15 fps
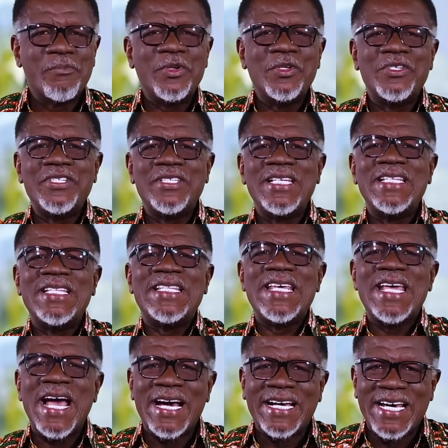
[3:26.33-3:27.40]
Producing
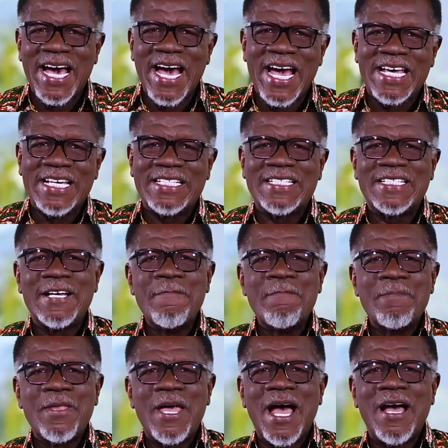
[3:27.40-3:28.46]
their kind,
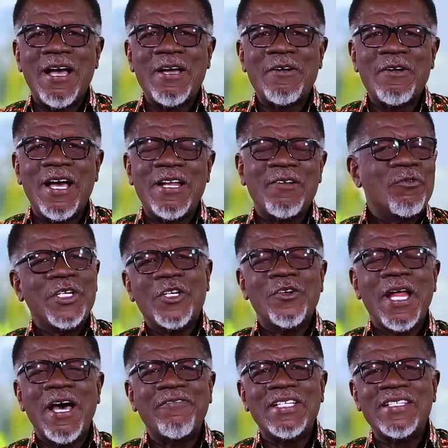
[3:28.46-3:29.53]
and we
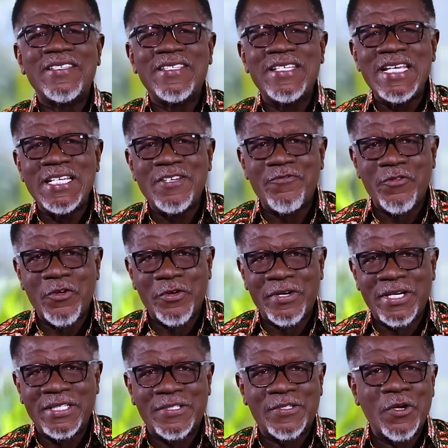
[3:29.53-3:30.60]
don't have the seed
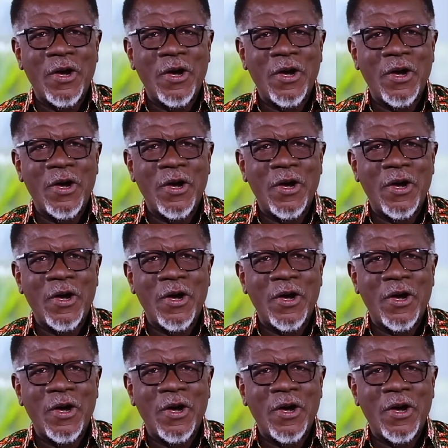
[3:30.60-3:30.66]
for it.